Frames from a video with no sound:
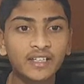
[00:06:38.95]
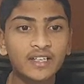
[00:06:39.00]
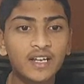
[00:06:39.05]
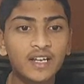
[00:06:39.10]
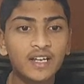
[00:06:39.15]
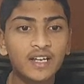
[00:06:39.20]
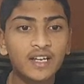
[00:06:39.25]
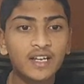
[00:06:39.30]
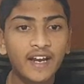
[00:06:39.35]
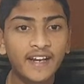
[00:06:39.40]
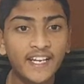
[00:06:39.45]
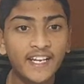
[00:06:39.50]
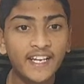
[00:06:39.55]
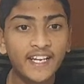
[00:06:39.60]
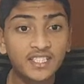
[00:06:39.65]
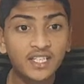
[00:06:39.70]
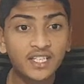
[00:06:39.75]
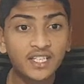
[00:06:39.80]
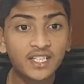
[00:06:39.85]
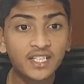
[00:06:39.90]
And next,
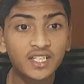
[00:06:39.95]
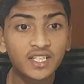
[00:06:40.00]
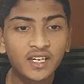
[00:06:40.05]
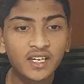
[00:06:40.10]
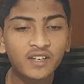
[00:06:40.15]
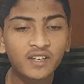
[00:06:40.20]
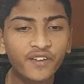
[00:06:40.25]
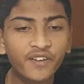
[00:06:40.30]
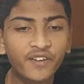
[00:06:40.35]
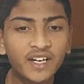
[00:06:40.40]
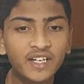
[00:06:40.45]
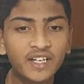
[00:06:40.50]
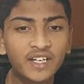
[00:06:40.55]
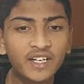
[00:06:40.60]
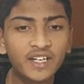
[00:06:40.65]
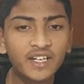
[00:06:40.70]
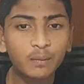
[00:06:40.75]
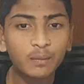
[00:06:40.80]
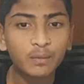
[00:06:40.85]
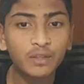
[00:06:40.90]
infinite set
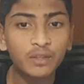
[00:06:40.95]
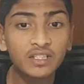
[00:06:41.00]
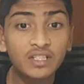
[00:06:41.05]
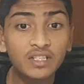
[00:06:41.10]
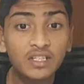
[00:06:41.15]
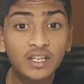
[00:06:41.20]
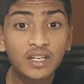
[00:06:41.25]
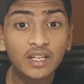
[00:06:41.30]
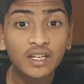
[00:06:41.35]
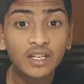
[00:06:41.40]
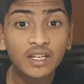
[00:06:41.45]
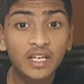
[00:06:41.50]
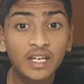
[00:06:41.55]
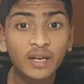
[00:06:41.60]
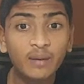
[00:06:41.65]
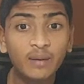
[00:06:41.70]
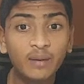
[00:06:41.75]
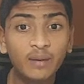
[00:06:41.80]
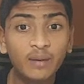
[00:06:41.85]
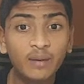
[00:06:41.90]
means the
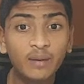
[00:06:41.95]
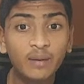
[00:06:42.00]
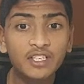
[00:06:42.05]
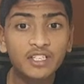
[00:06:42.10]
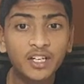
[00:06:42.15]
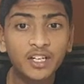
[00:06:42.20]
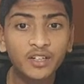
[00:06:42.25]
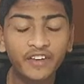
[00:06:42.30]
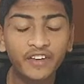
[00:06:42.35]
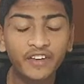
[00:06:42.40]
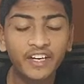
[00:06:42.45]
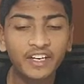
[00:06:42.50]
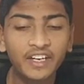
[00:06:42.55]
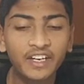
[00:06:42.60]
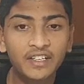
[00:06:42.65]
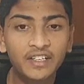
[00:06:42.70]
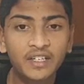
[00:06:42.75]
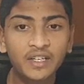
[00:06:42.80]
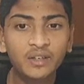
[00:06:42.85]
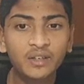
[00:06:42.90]
elements are infinite.
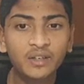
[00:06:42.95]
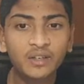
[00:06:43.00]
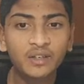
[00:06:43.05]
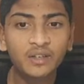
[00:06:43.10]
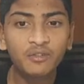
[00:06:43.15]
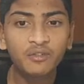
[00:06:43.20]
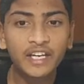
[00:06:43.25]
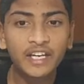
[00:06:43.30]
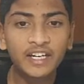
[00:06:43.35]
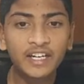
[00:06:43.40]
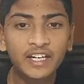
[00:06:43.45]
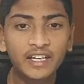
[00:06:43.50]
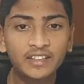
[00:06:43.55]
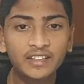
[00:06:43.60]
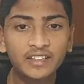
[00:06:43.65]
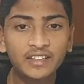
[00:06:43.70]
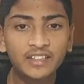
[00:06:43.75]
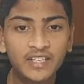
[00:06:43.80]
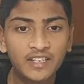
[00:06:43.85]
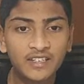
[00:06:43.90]
We can take this
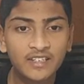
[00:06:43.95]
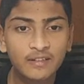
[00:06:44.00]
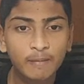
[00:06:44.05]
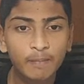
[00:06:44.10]
as